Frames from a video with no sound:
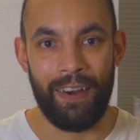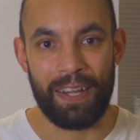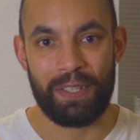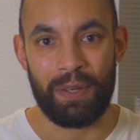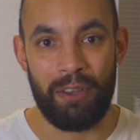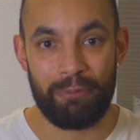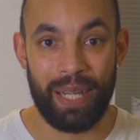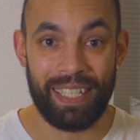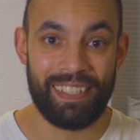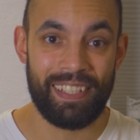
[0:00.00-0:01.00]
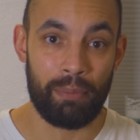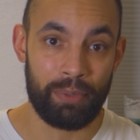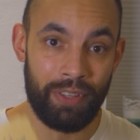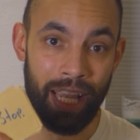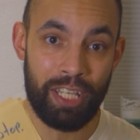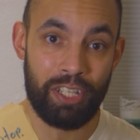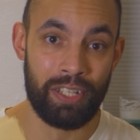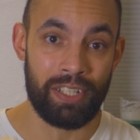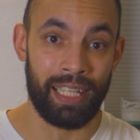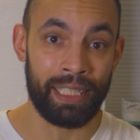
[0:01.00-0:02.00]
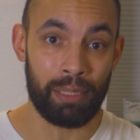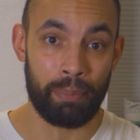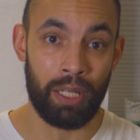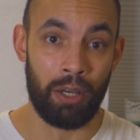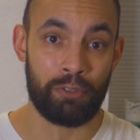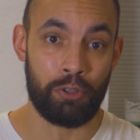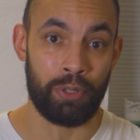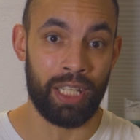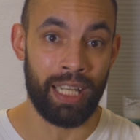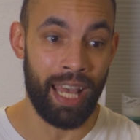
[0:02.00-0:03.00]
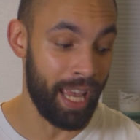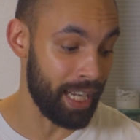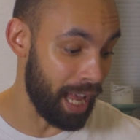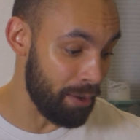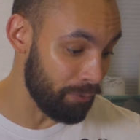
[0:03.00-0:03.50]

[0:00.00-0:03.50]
All right, Alright, so I've practiced the abbreviations a little bit off screen and I